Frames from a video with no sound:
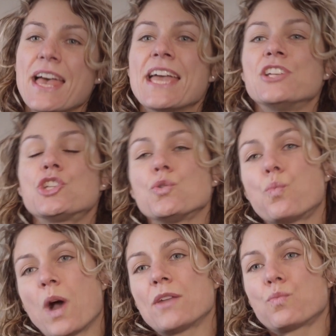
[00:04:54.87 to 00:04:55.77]
into
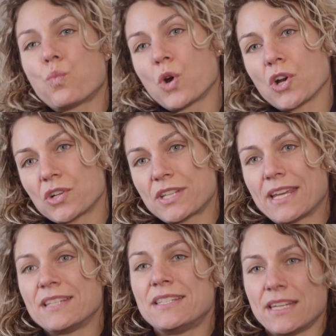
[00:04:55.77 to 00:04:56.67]
what worked
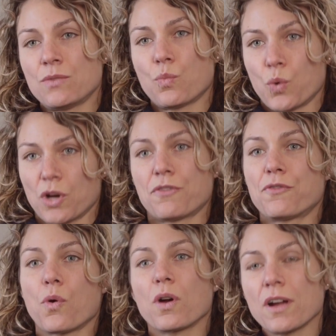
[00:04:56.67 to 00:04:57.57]
and didn't work
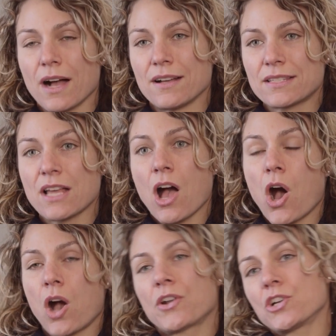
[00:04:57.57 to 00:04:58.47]
for us
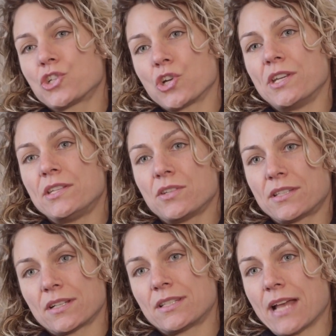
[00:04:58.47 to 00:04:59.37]
on our journey to
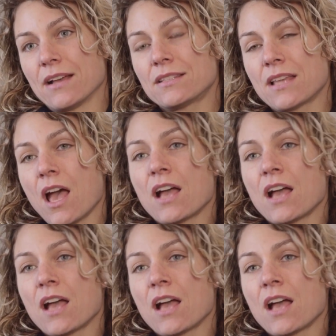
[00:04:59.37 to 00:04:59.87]
success,